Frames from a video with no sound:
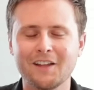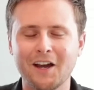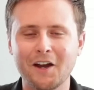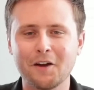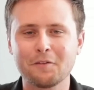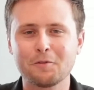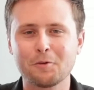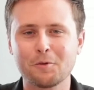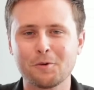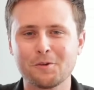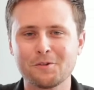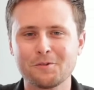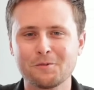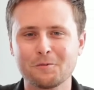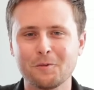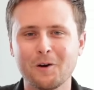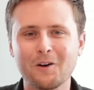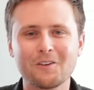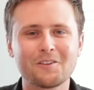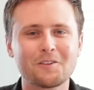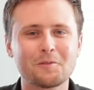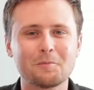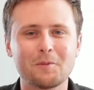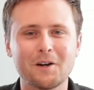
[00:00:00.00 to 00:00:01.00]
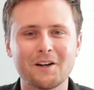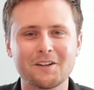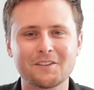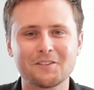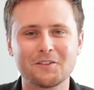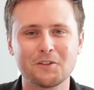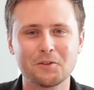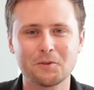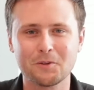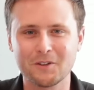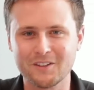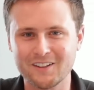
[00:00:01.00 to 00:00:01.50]
Hi everyone, welcome back
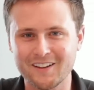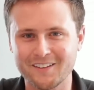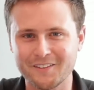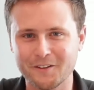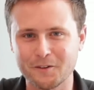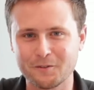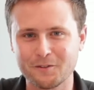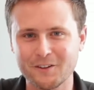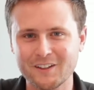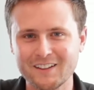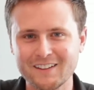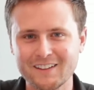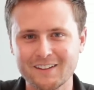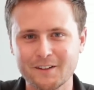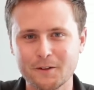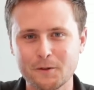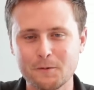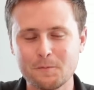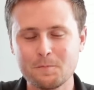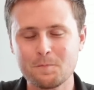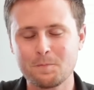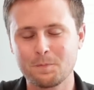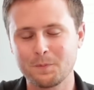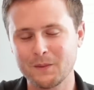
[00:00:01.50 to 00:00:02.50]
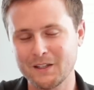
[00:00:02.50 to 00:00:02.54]
to another video.